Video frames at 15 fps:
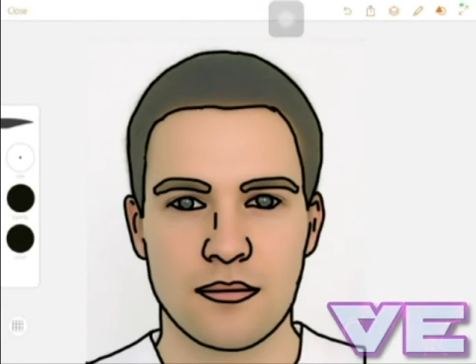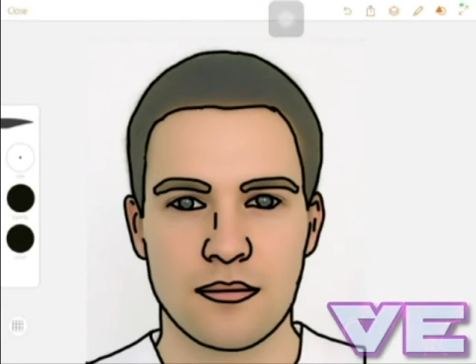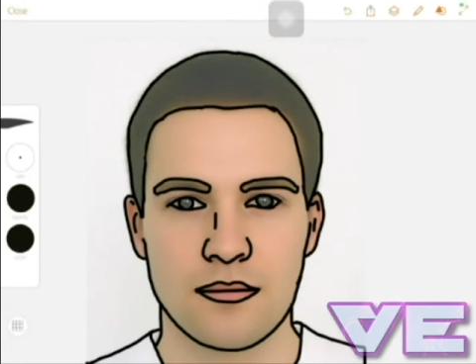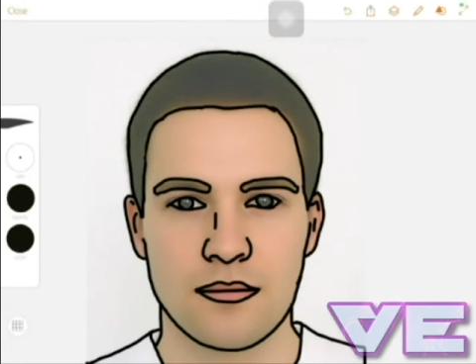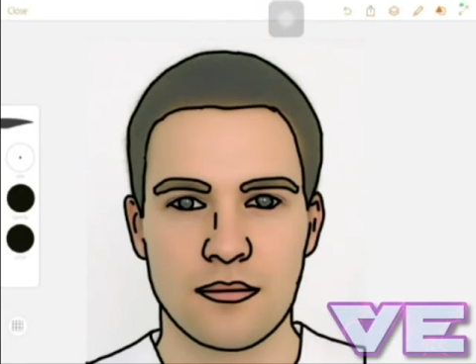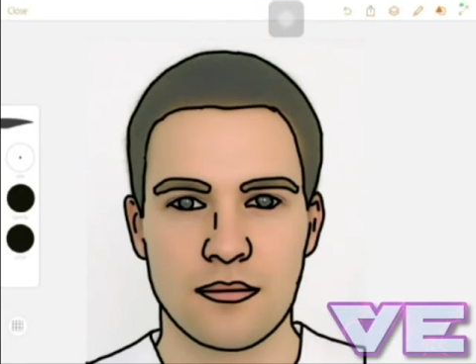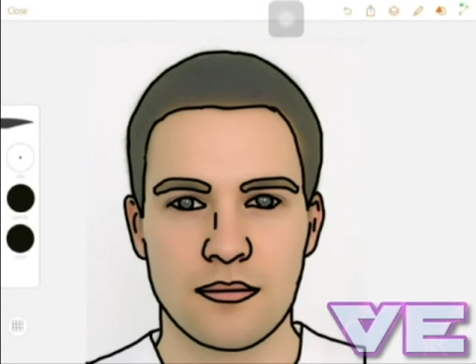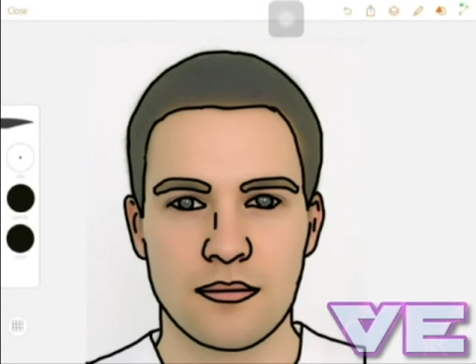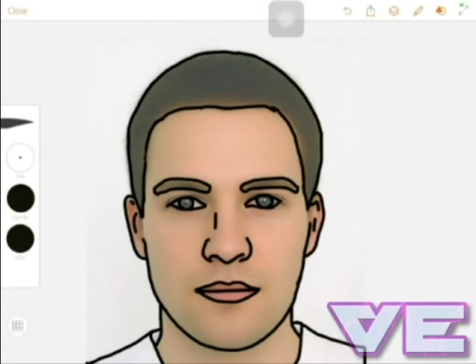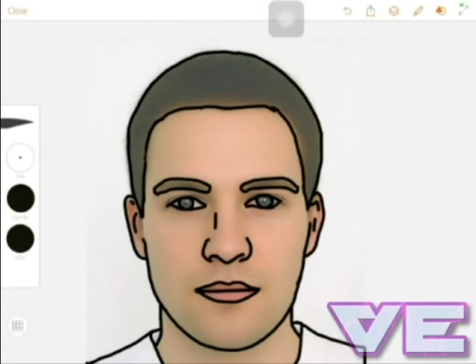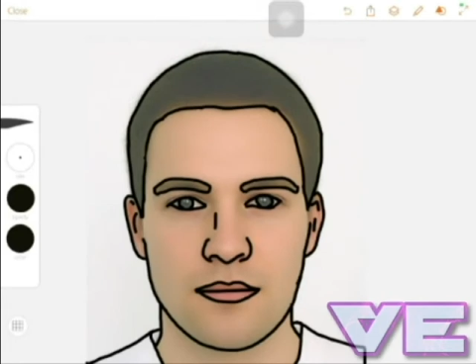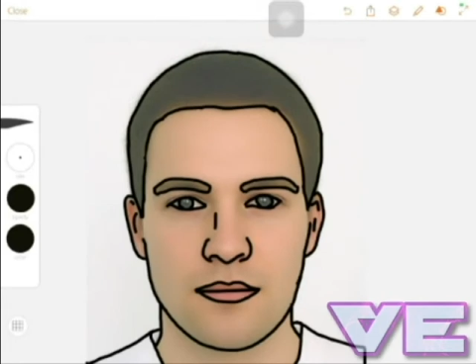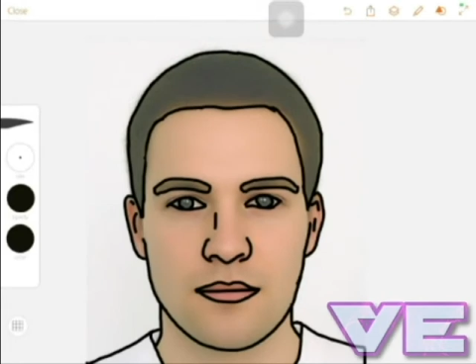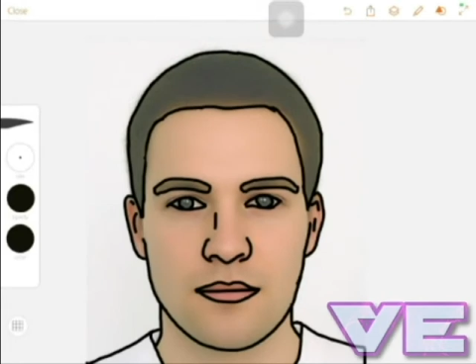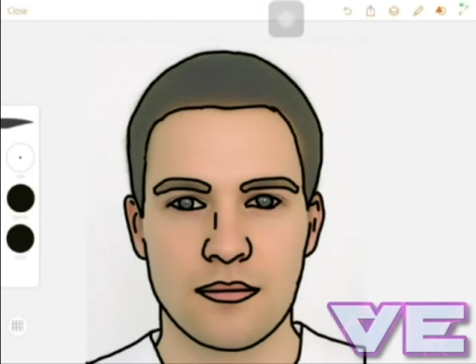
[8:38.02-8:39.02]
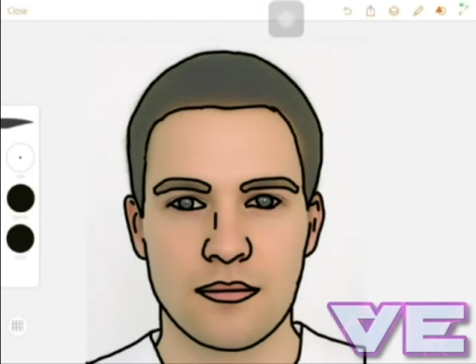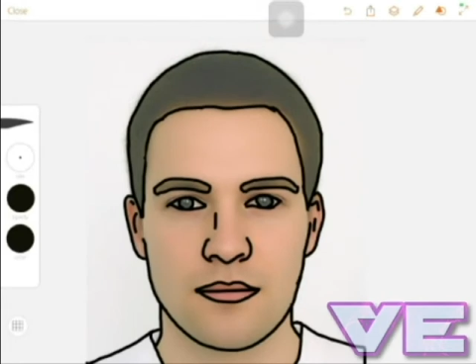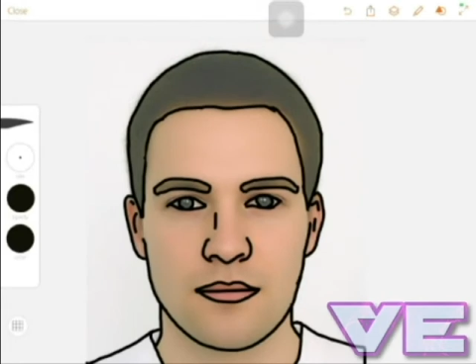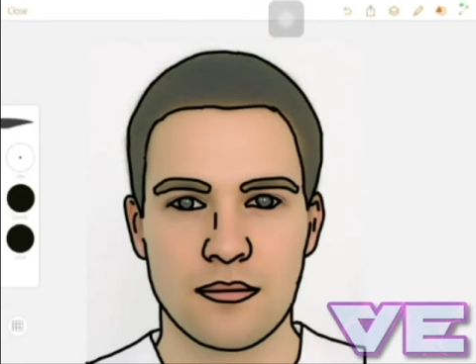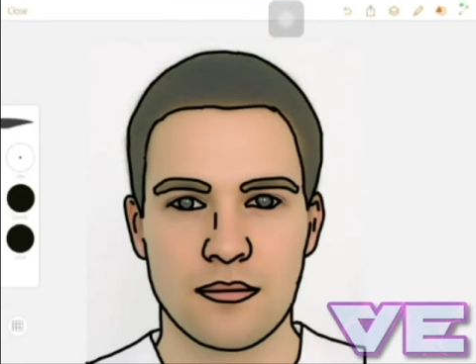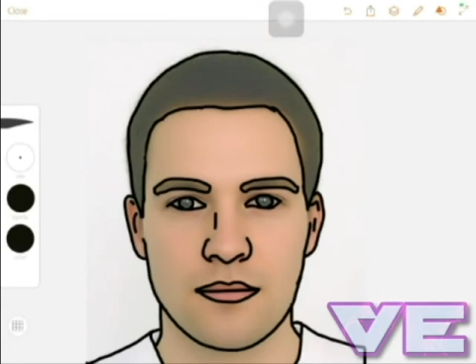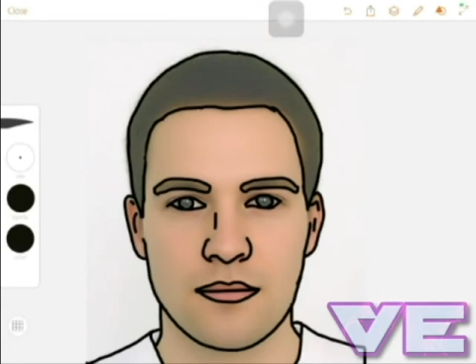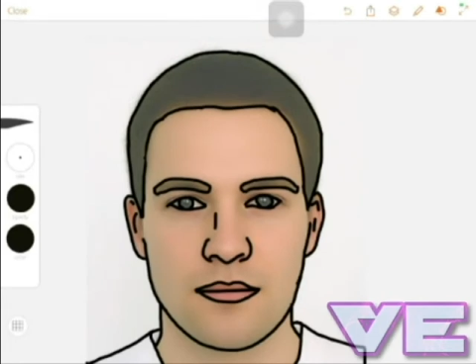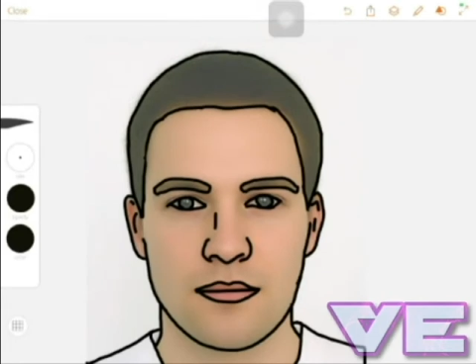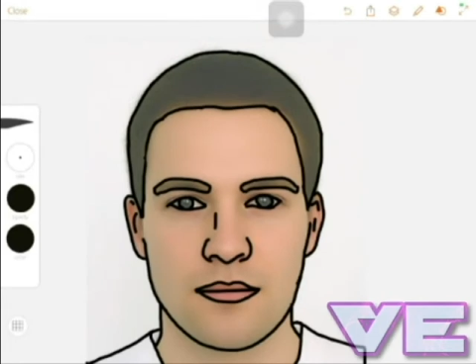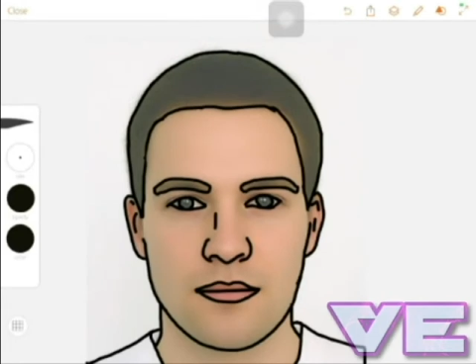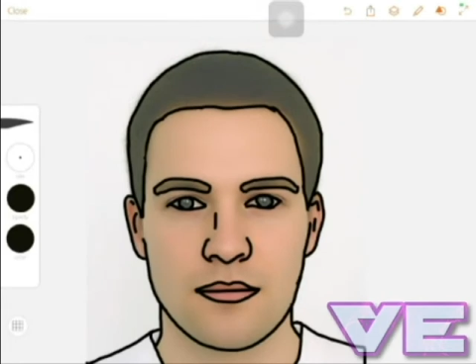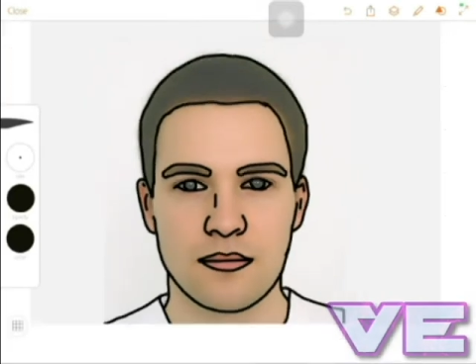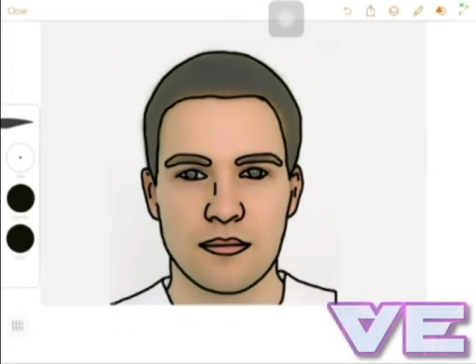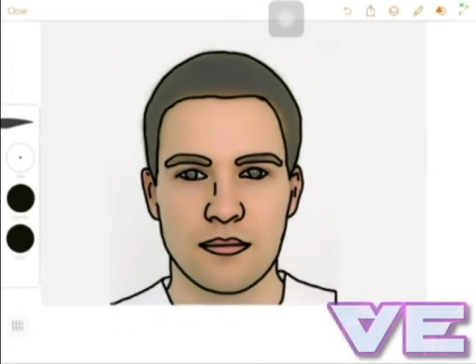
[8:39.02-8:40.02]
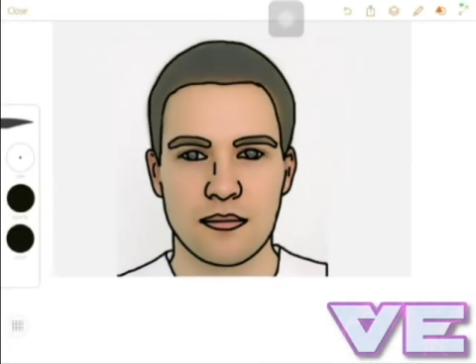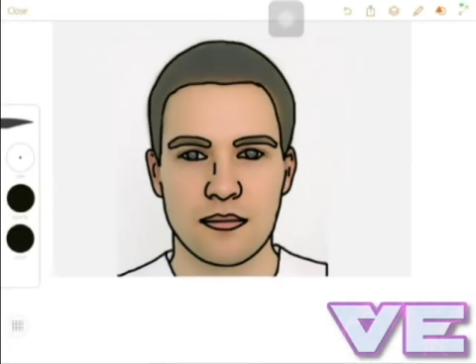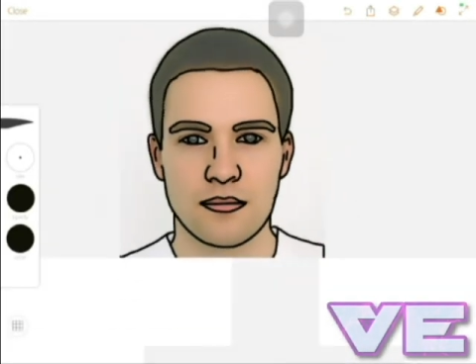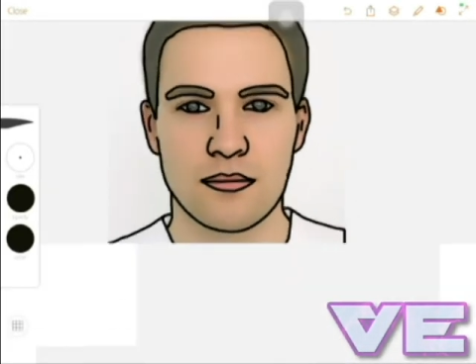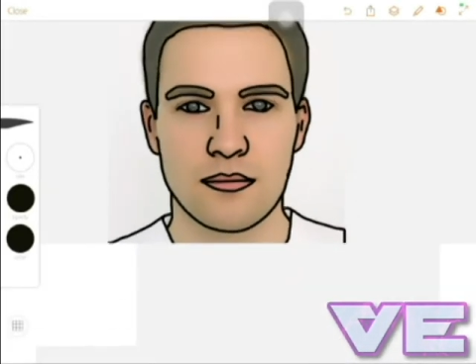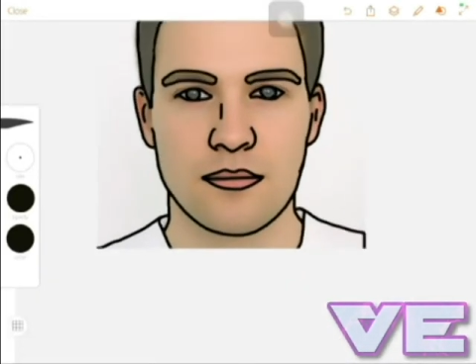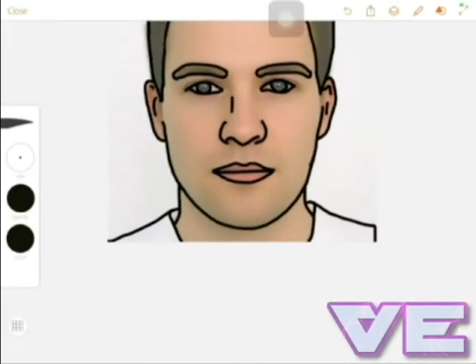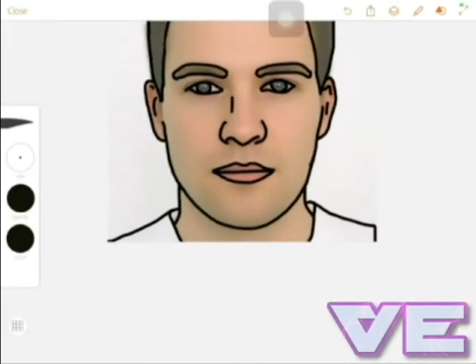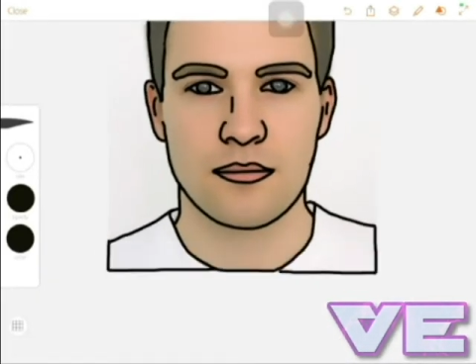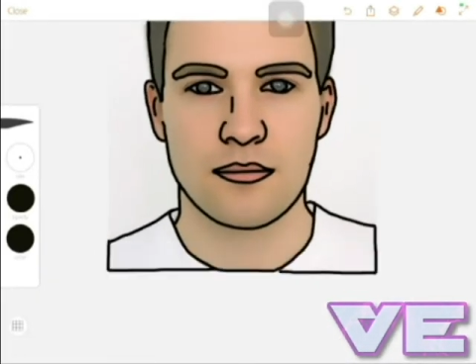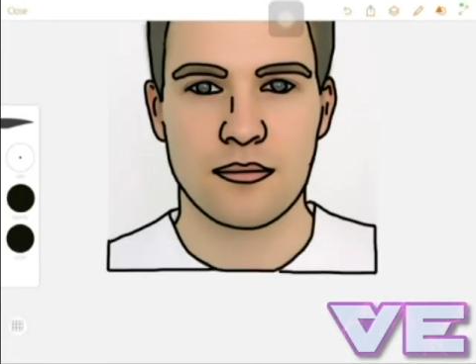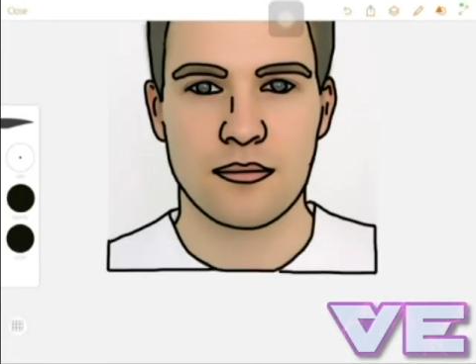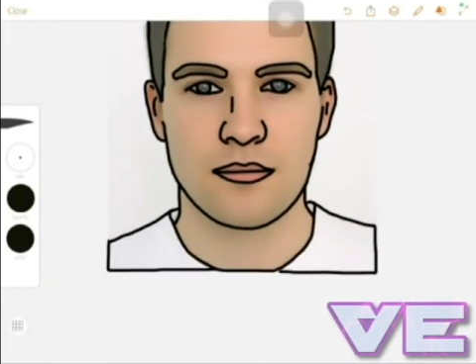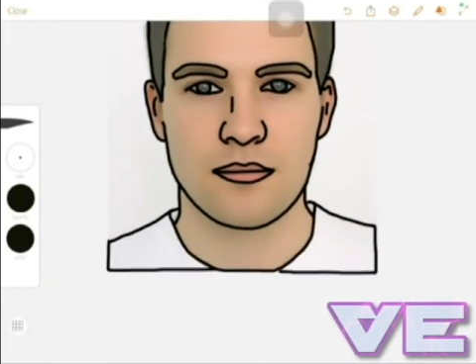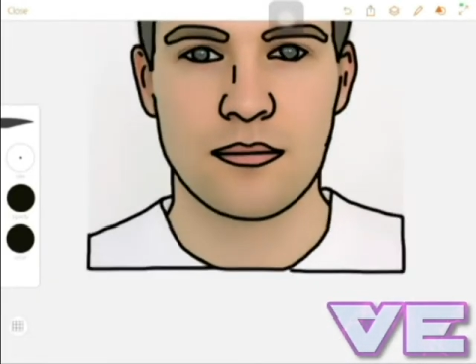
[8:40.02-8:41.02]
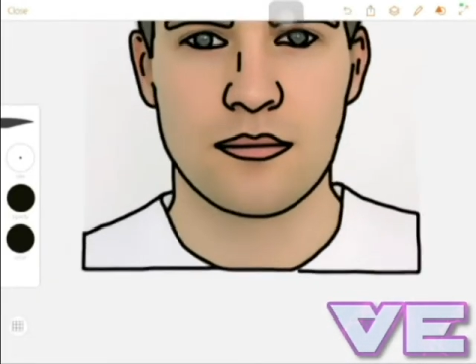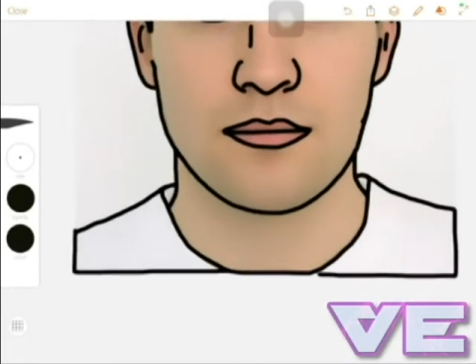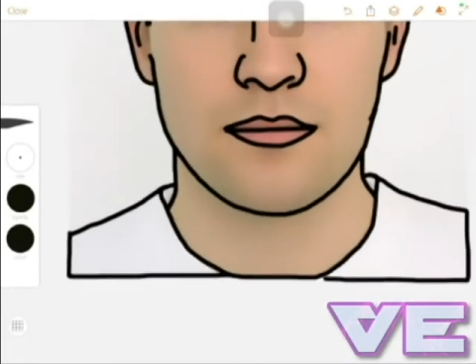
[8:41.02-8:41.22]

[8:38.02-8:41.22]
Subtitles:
do. Okay. So now that you've done,